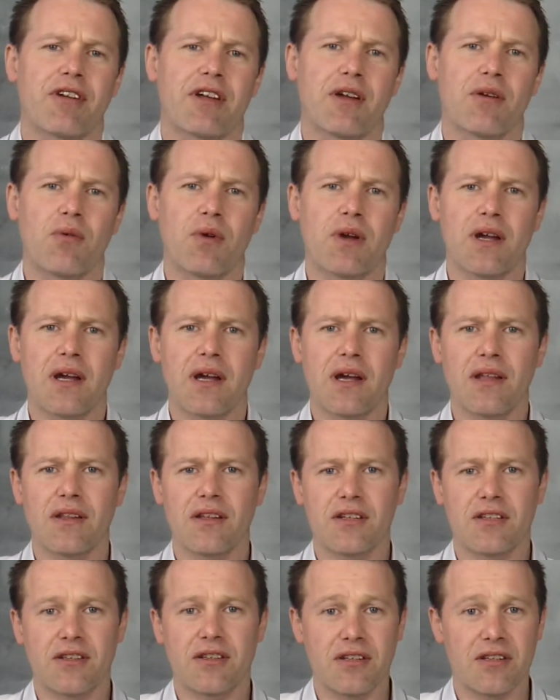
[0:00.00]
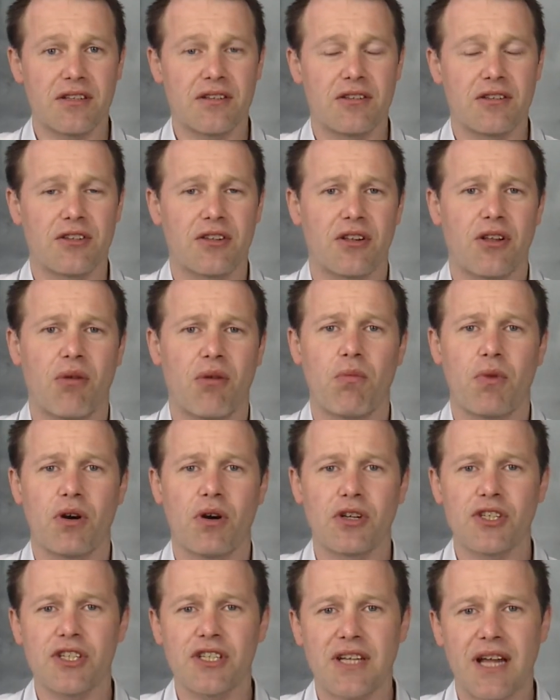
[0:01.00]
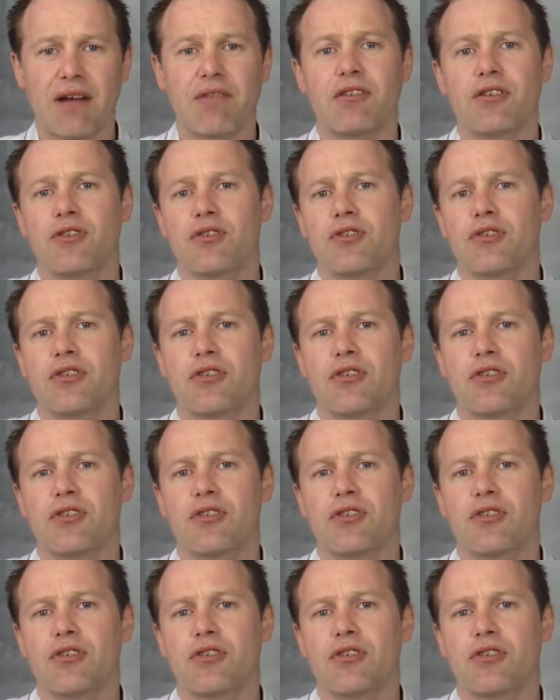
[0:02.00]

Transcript: where there's a lot more scavengers,